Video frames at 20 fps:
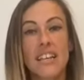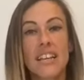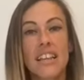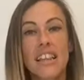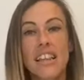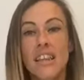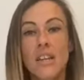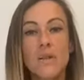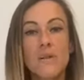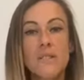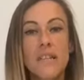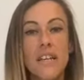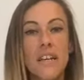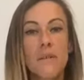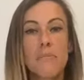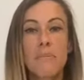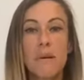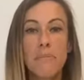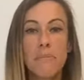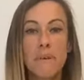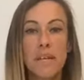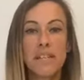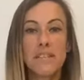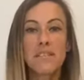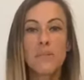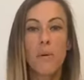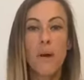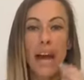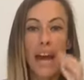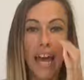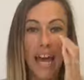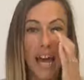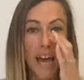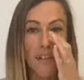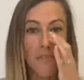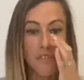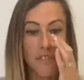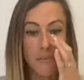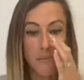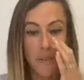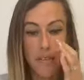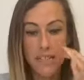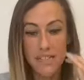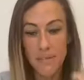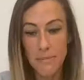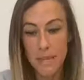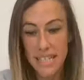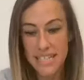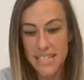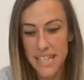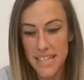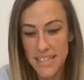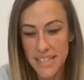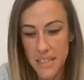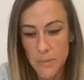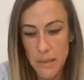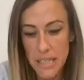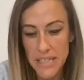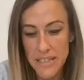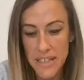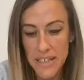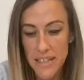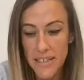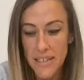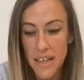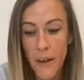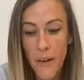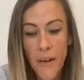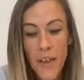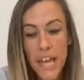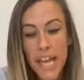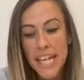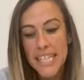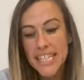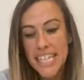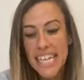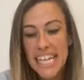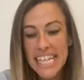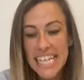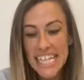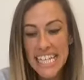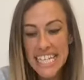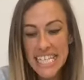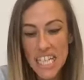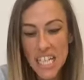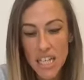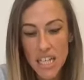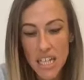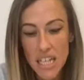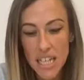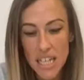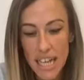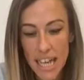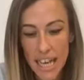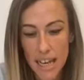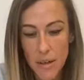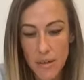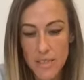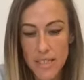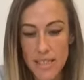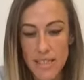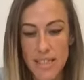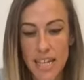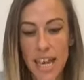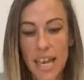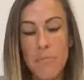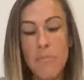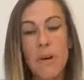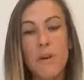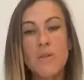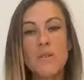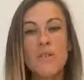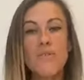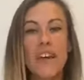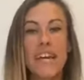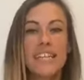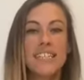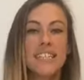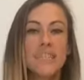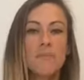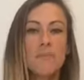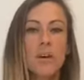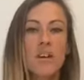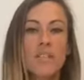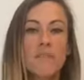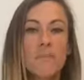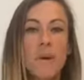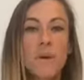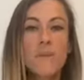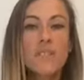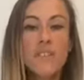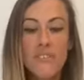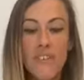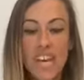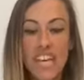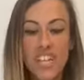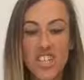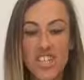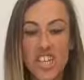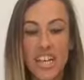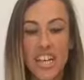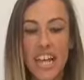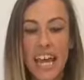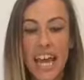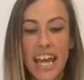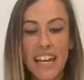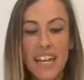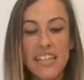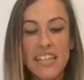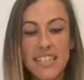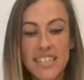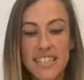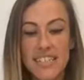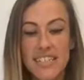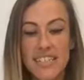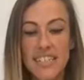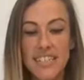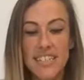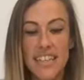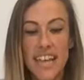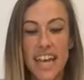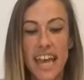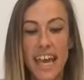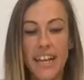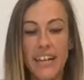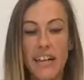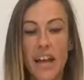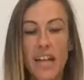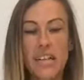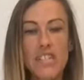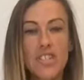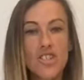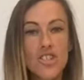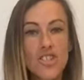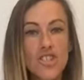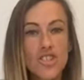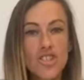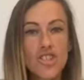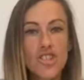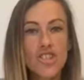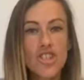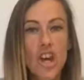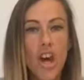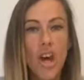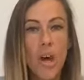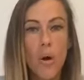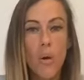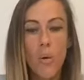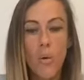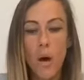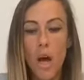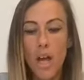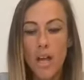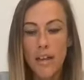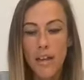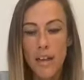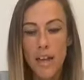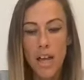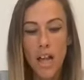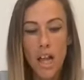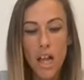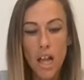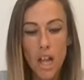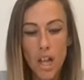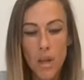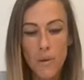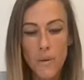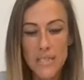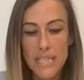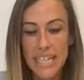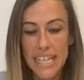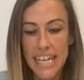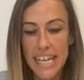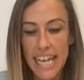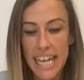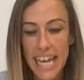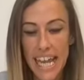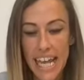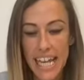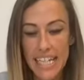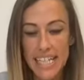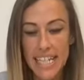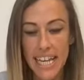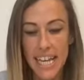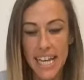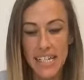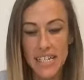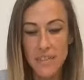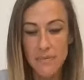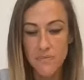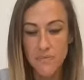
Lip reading: lose the commitment to what I have to my Sensi business. So you need to learn how to stay motivated, because motivation and consistency are so closely connected.